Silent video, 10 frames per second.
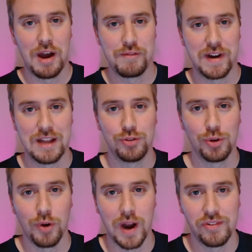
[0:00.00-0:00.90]
financial
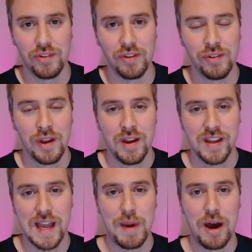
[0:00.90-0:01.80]
crisis,
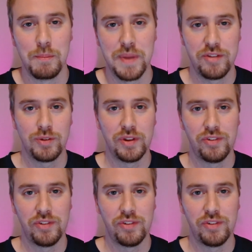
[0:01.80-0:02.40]
came out and basically